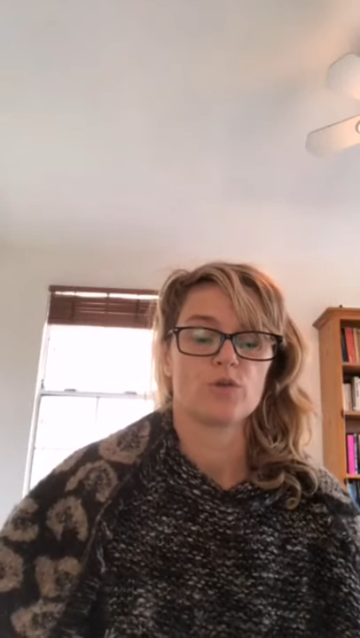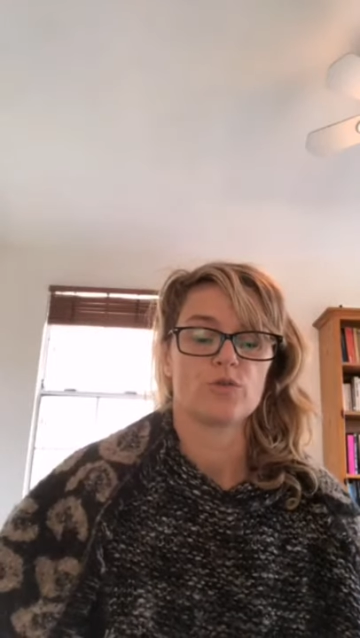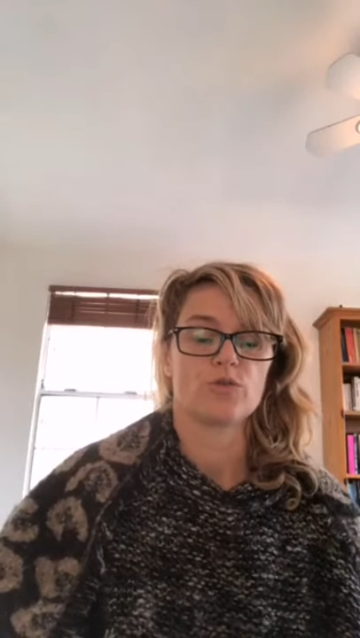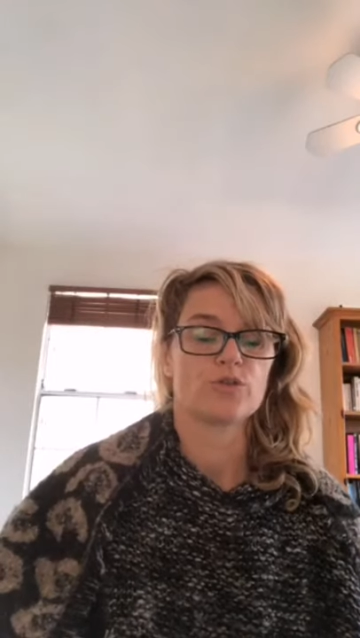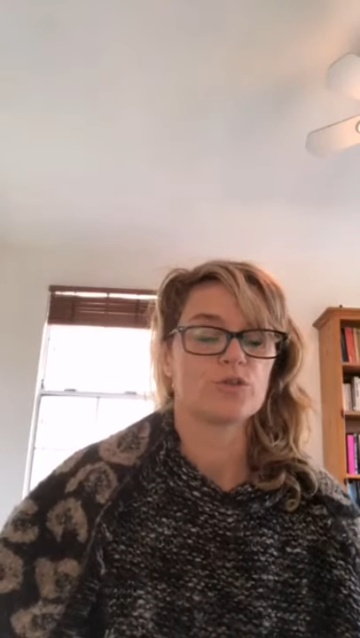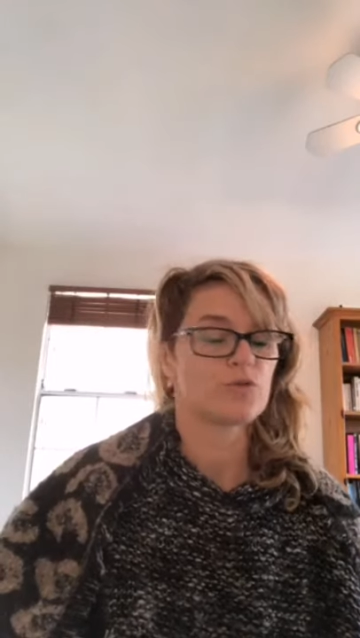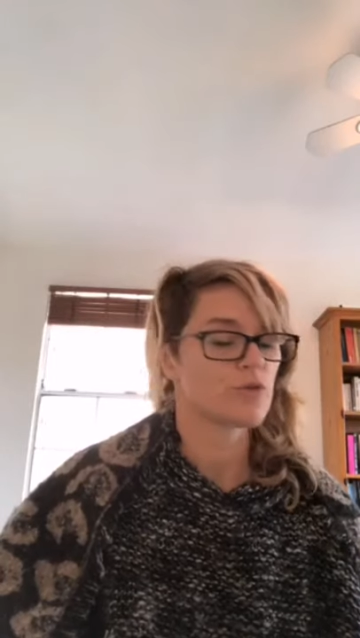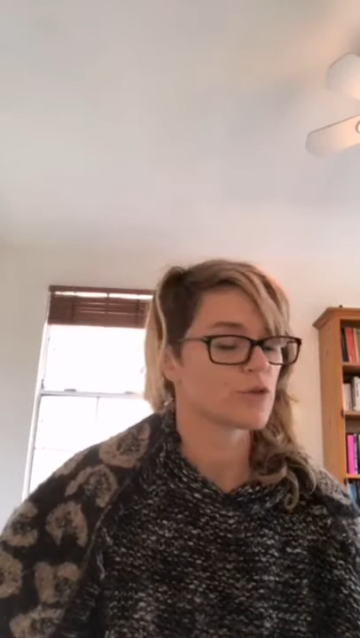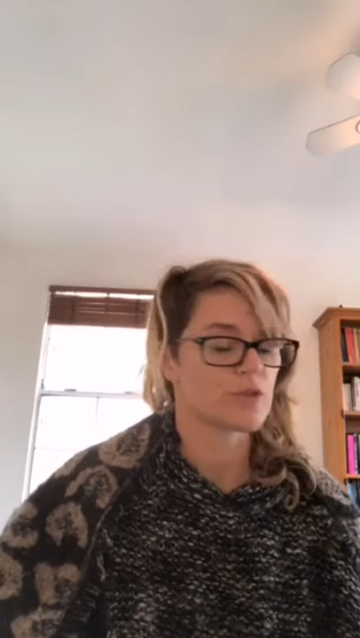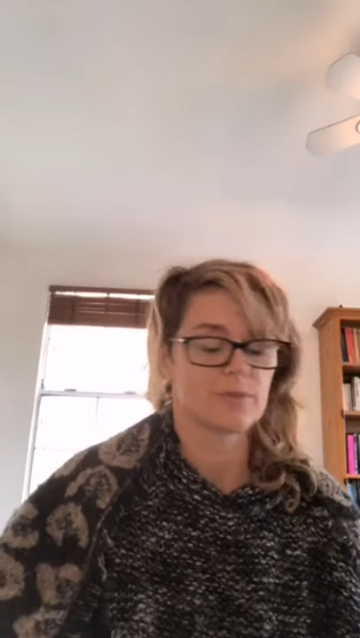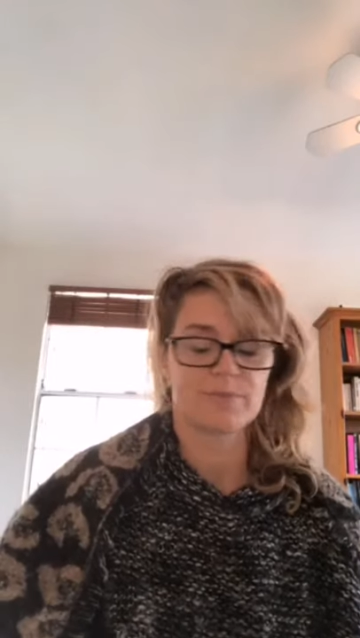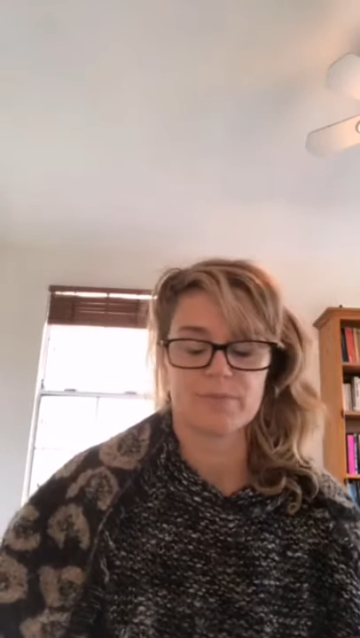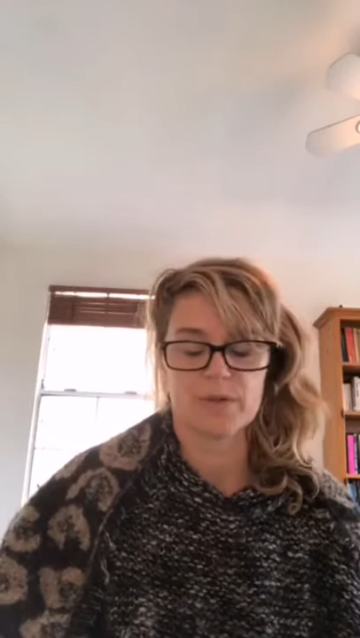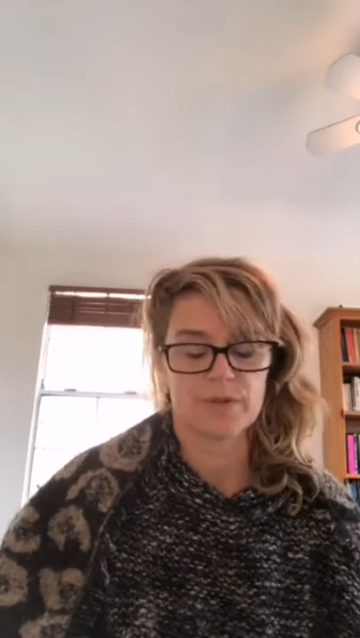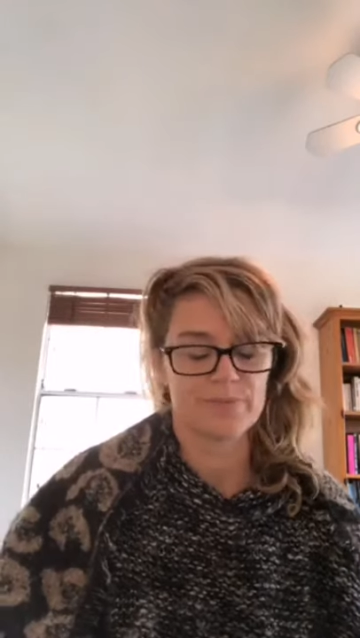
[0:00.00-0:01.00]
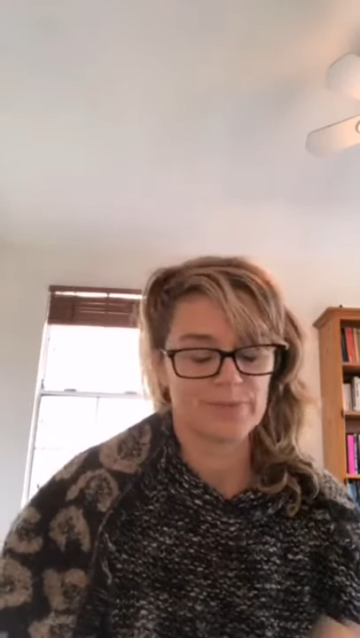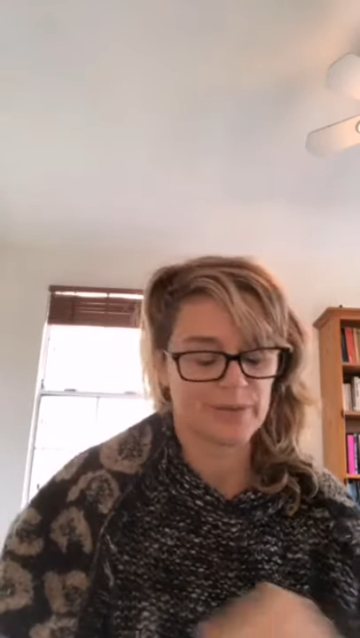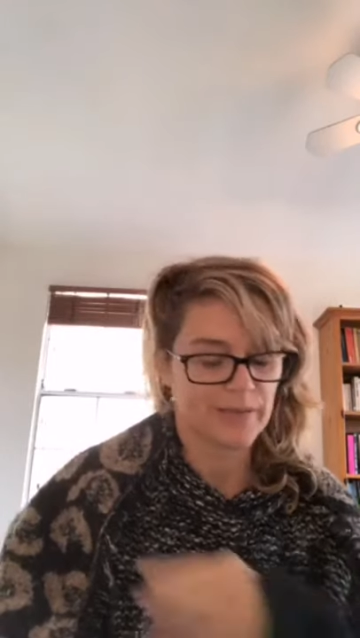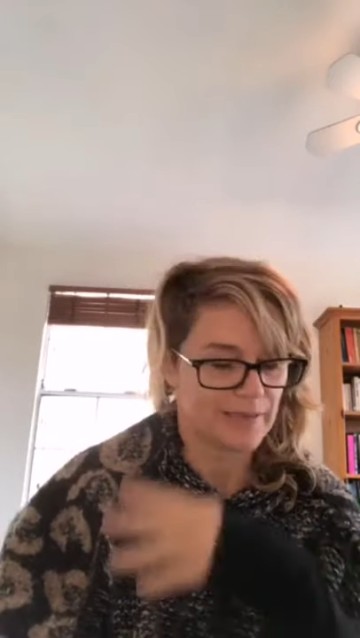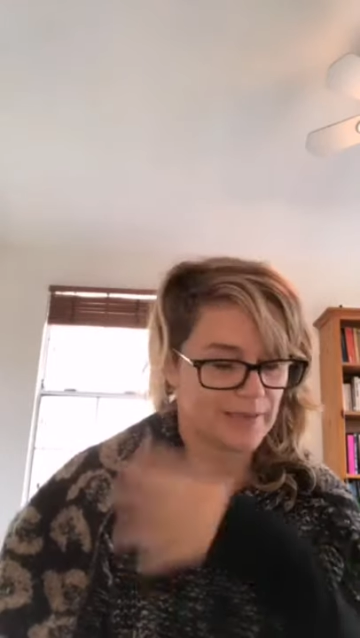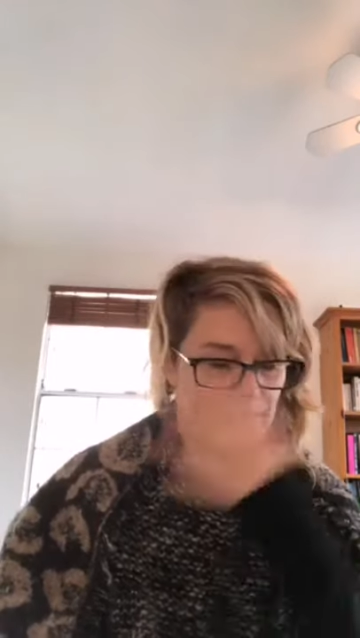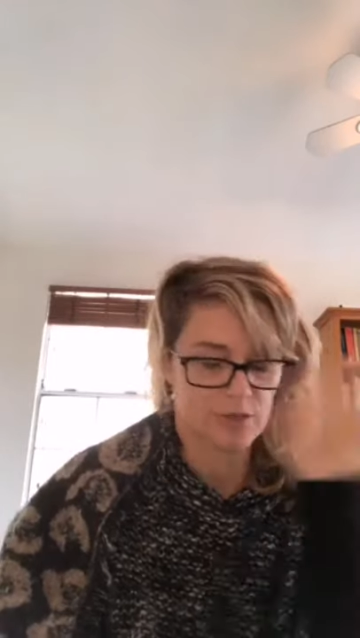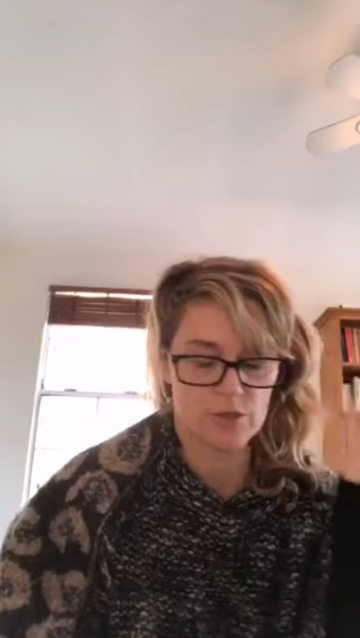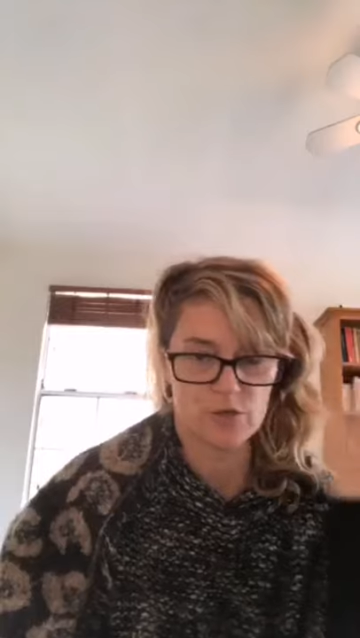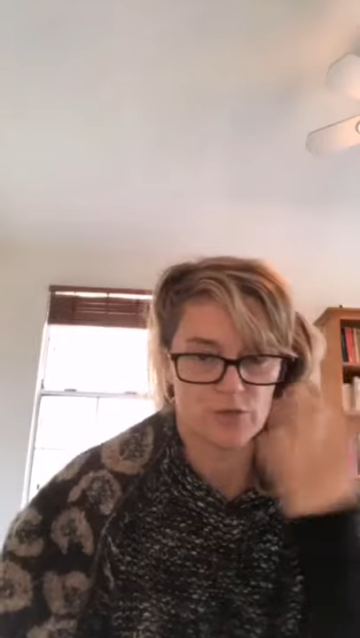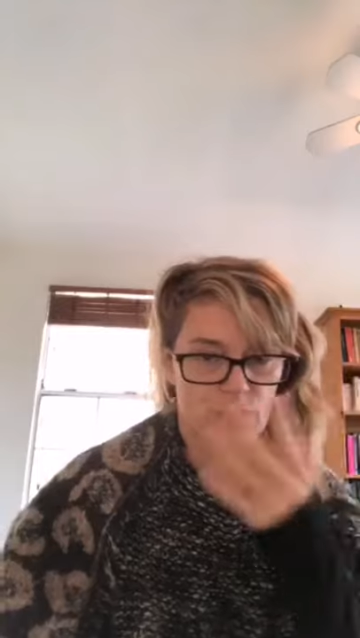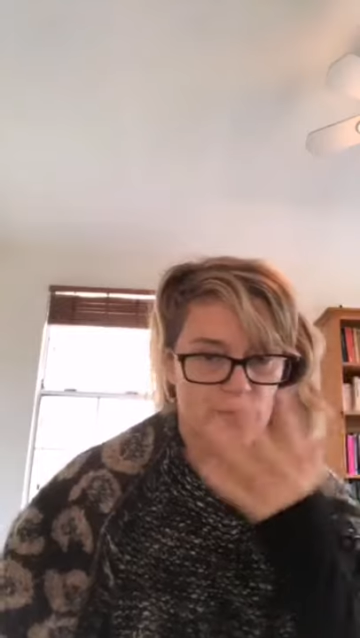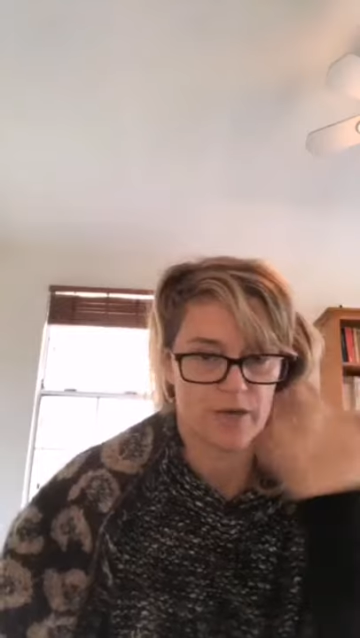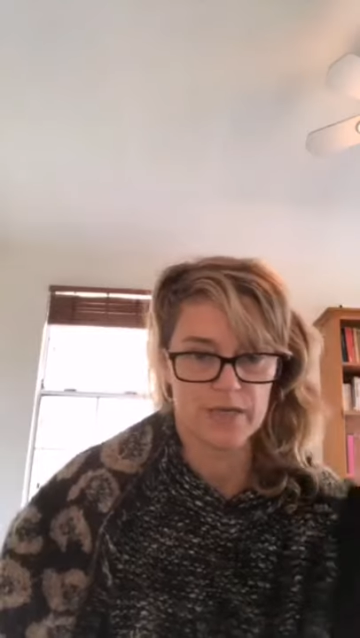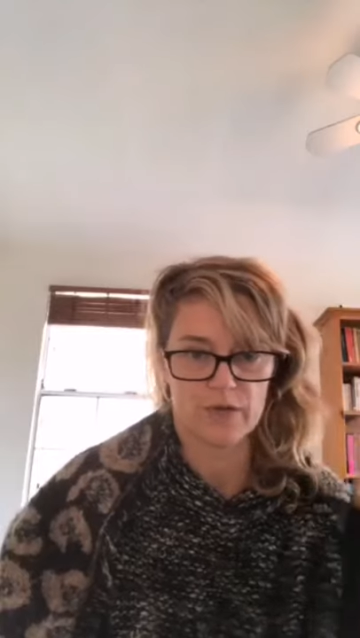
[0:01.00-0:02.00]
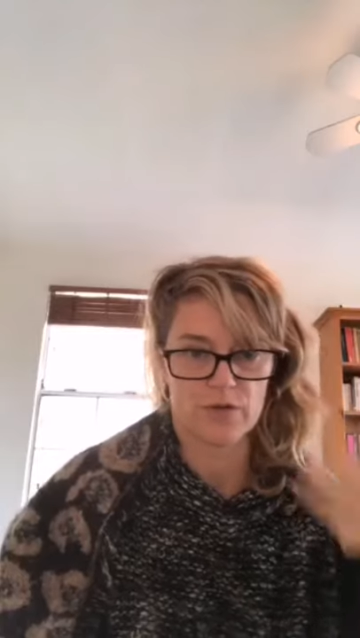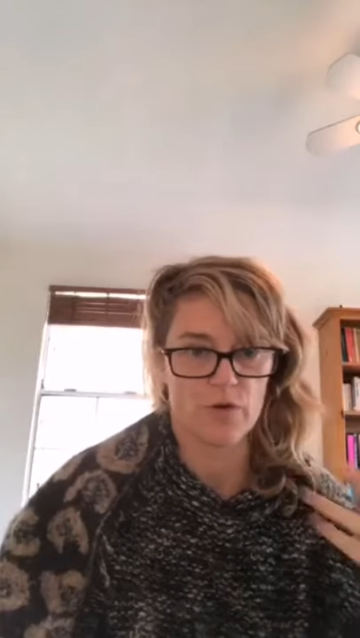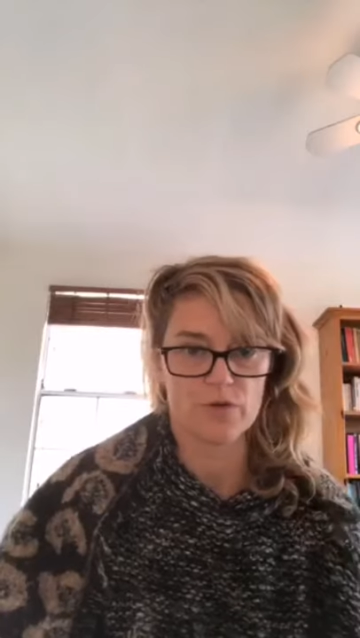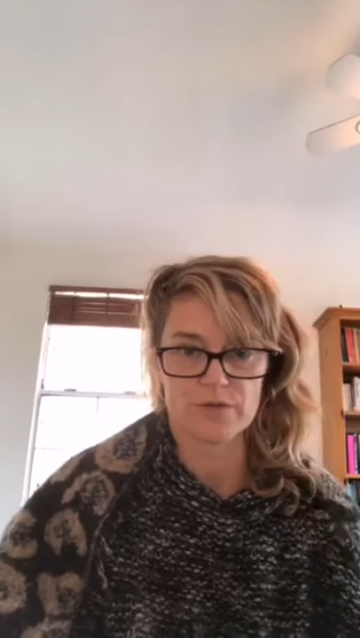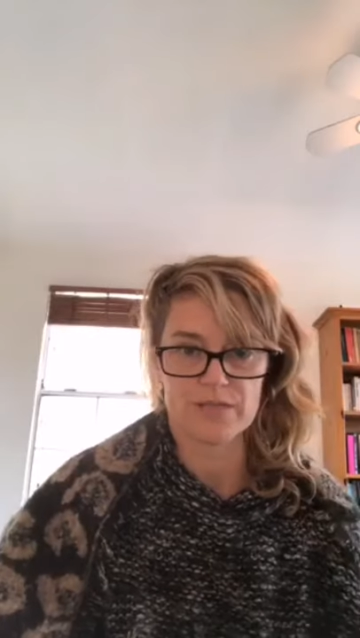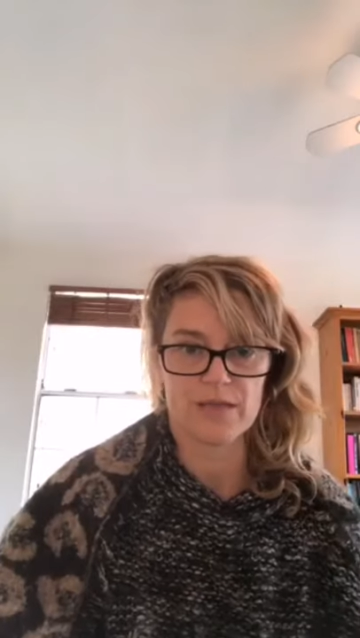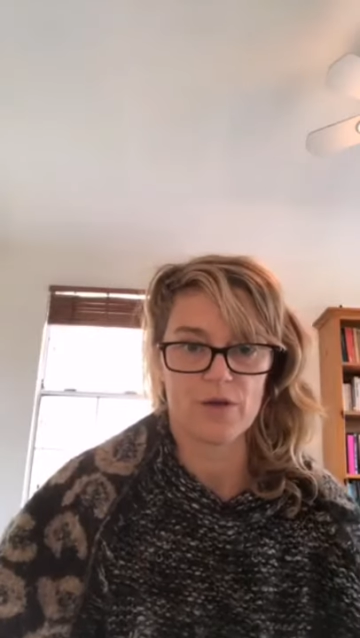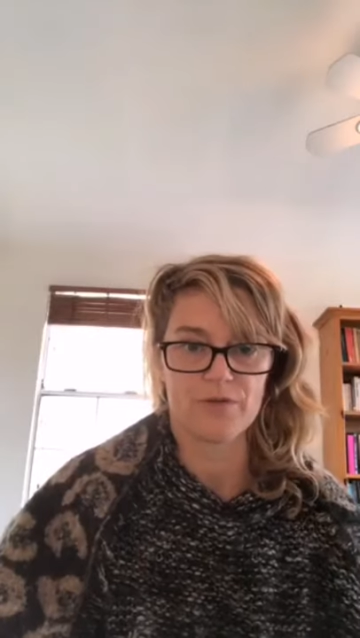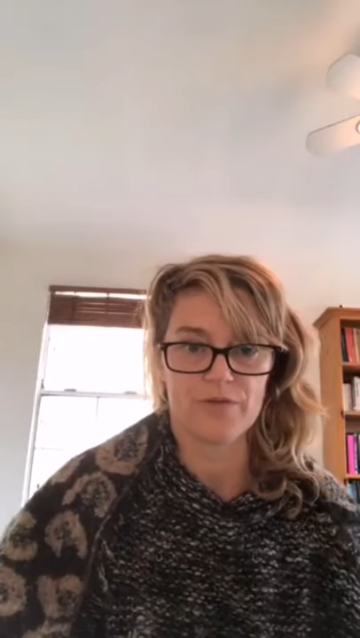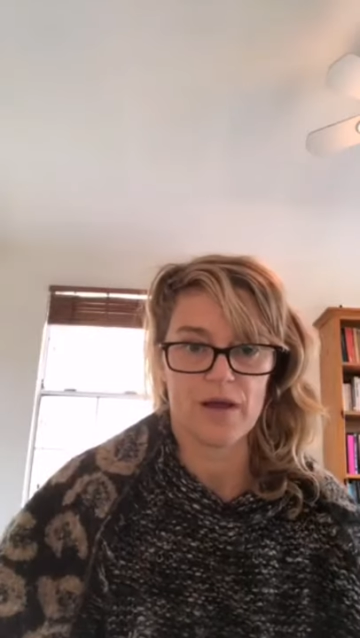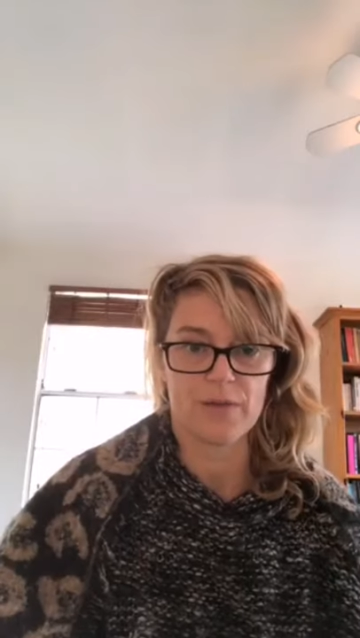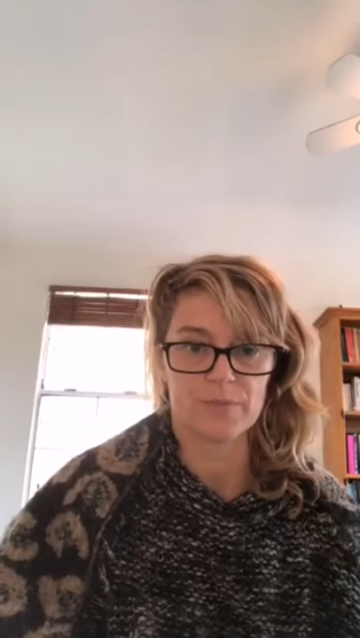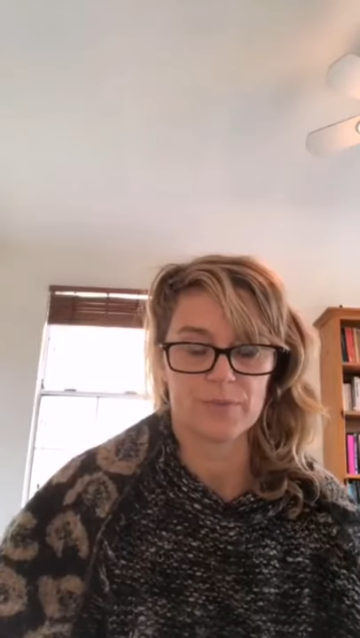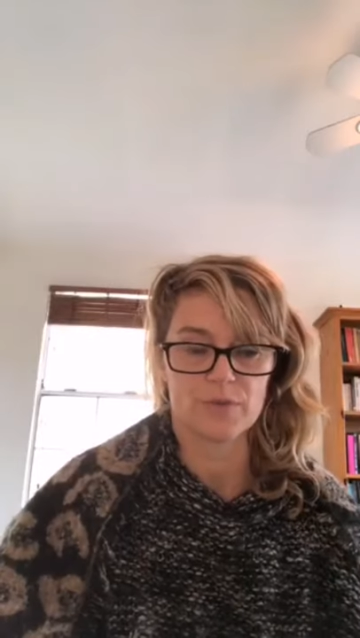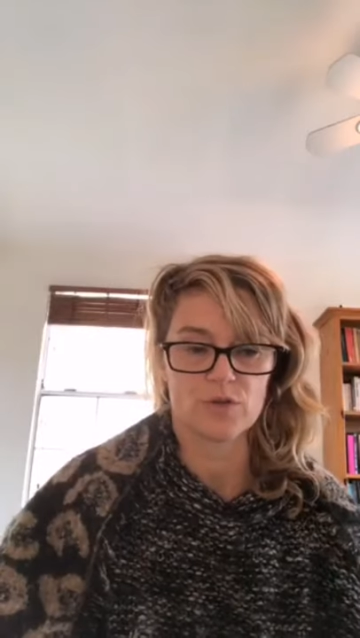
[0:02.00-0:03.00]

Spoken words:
you are completely screwing your own self up.